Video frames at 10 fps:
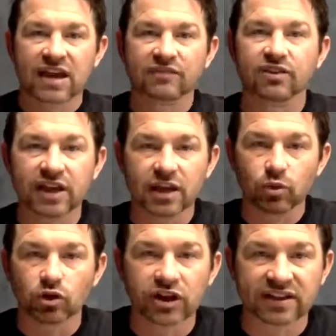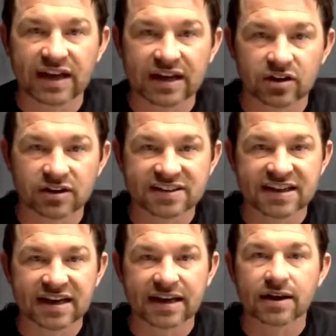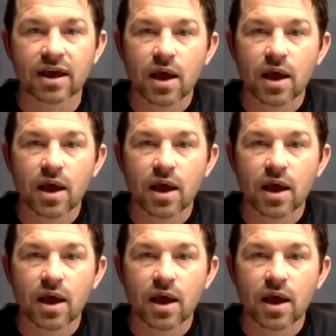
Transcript: heavily. And we'll look at that here in a second.